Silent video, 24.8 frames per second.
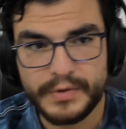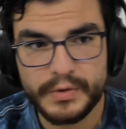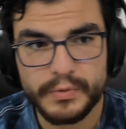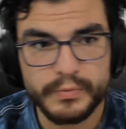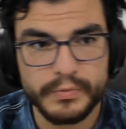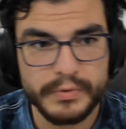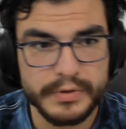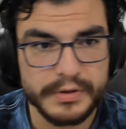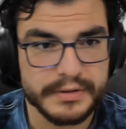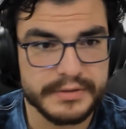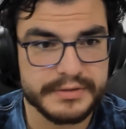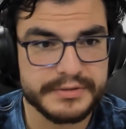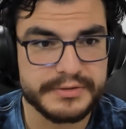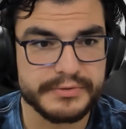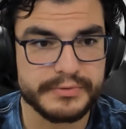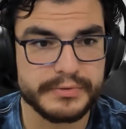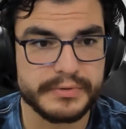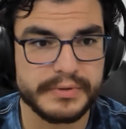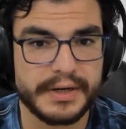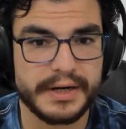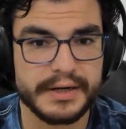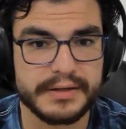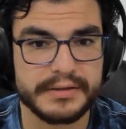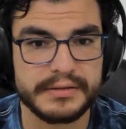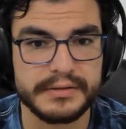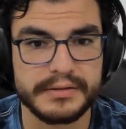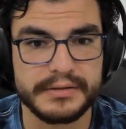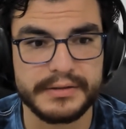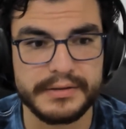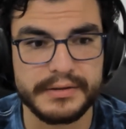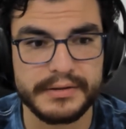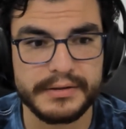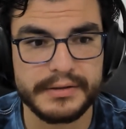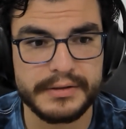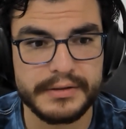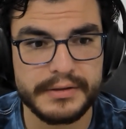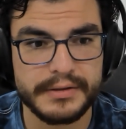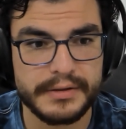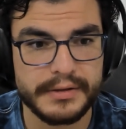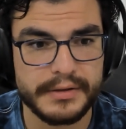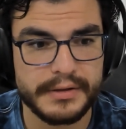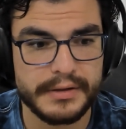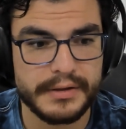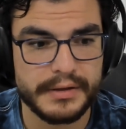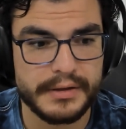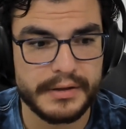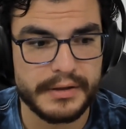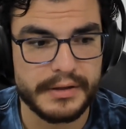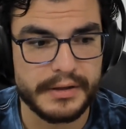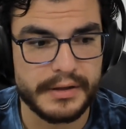work directly,
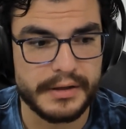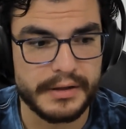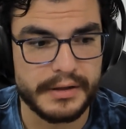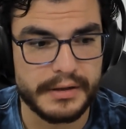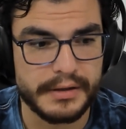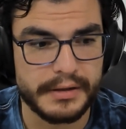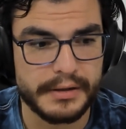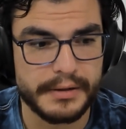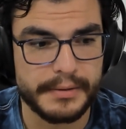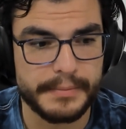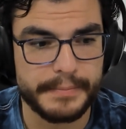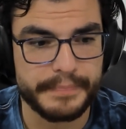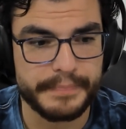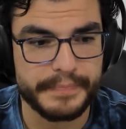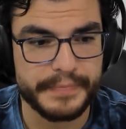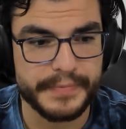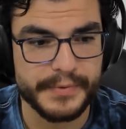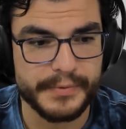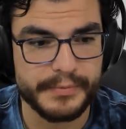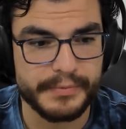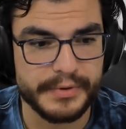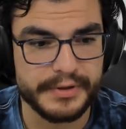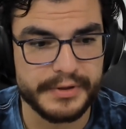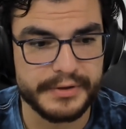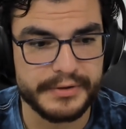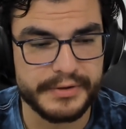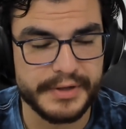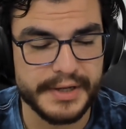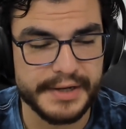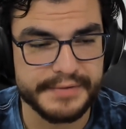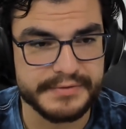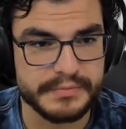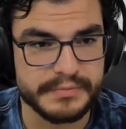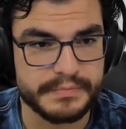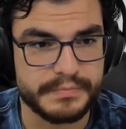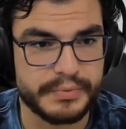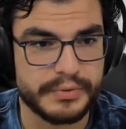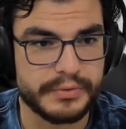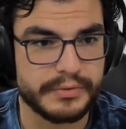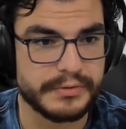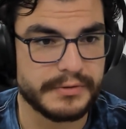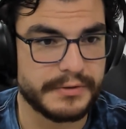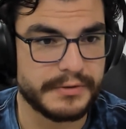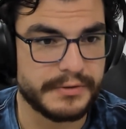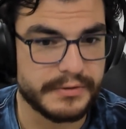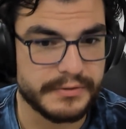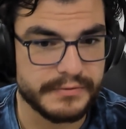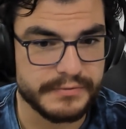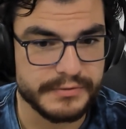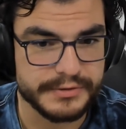whether you have to port it
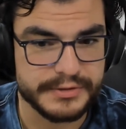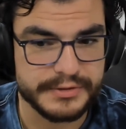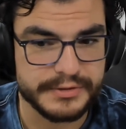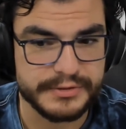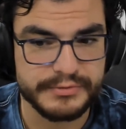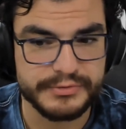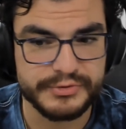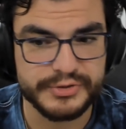over to